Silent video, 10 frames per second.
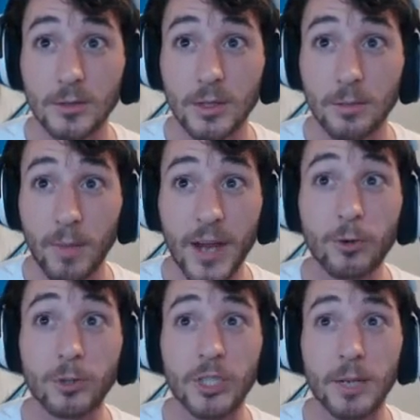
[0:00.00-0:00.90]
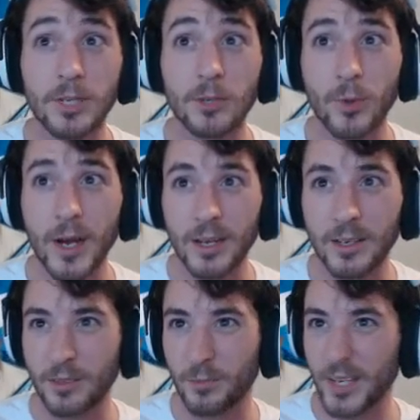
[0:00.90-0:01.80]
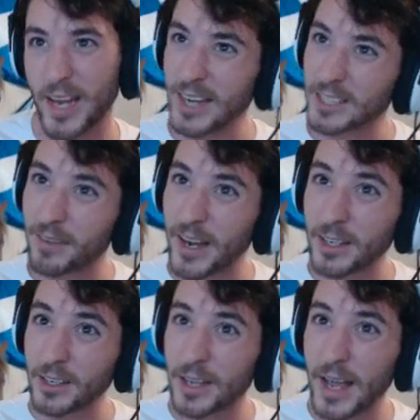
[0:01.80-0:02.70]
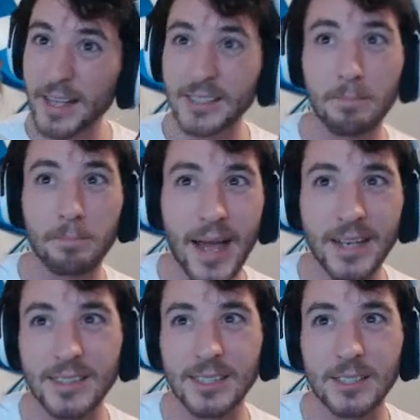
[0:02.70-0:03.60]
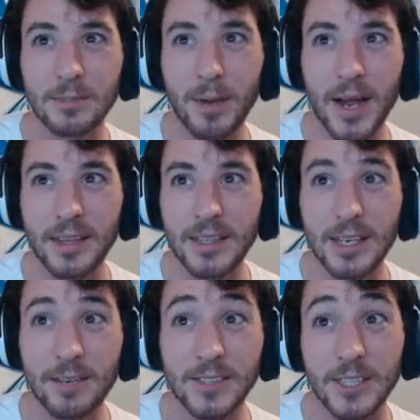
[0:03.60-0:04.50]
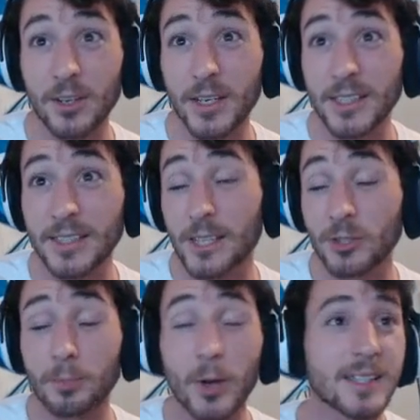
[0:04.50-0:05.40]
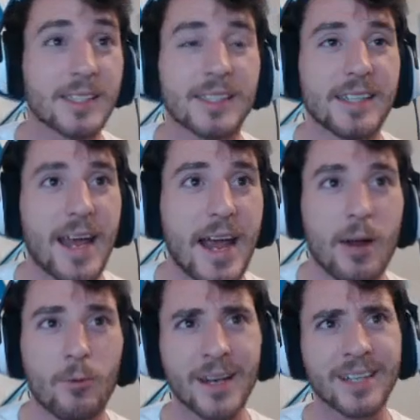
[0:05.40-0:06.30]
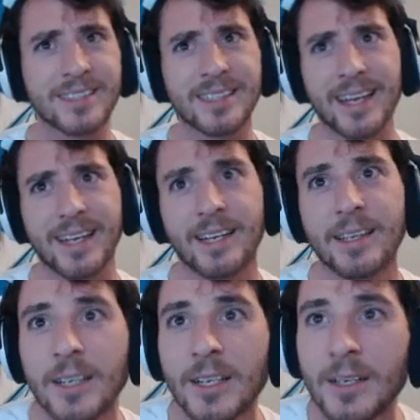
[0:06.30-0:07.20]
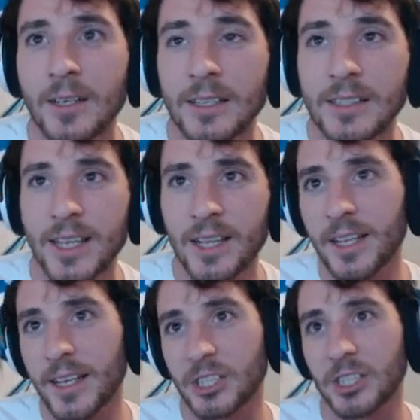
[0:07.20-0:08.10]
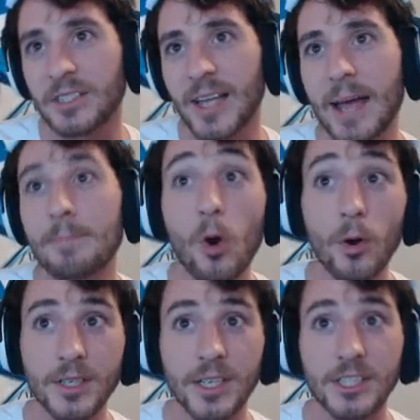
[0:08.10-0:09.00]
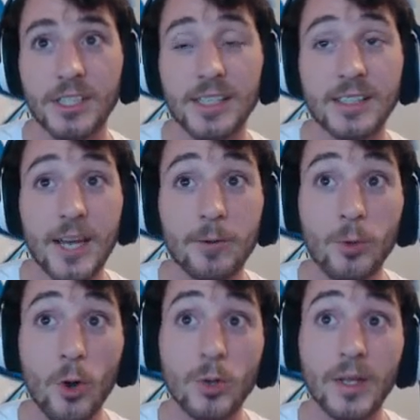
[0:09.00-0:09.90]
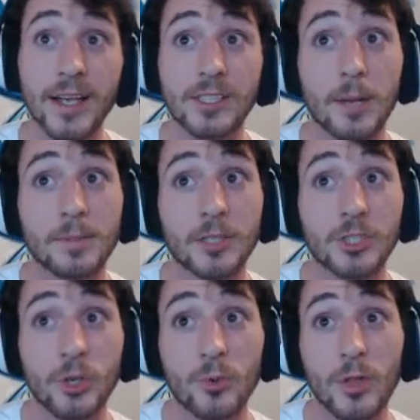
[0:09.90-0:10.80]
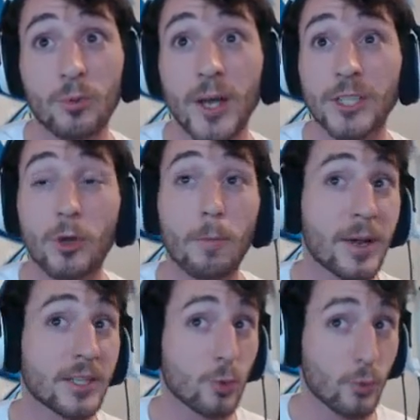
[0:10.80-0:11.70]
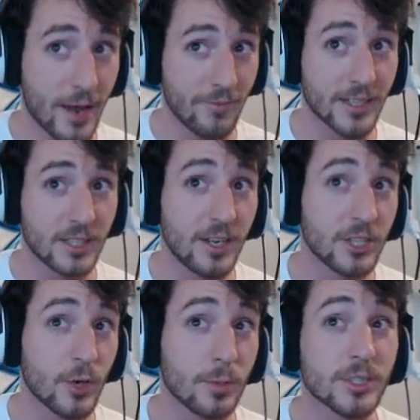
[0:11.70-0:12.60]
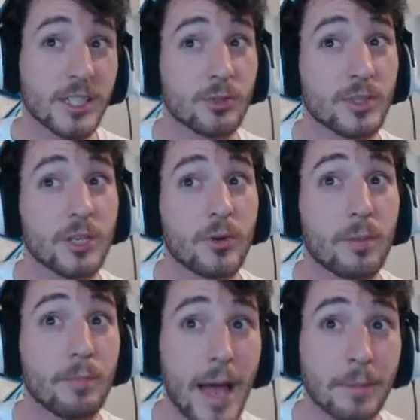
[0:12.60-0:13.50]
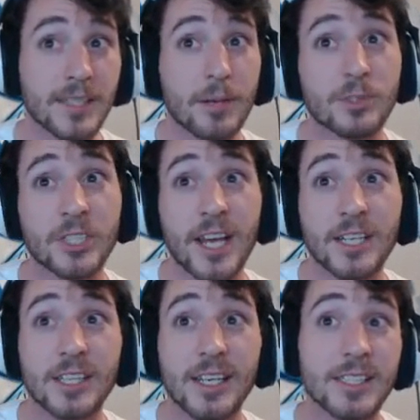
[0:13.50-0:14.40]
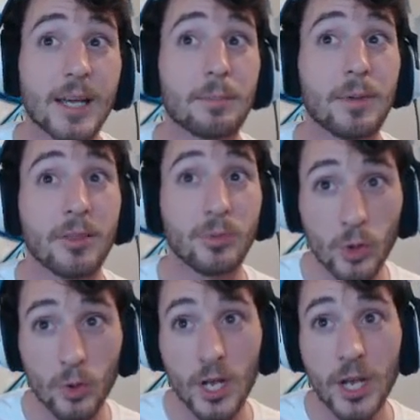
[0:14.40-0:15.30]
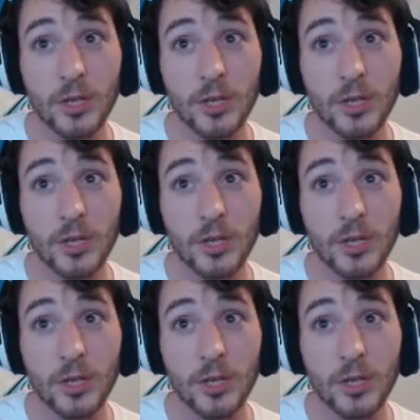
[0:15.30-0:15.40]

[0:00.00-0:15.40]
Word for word: microchipped, and reactivated as combatants by the facility's central processing AI. What a dick! Teleglitch Die More Edition is a roguelike top-down shooter with retro pixel graphics featuring procedurally generated maps that would change each time you play through. You will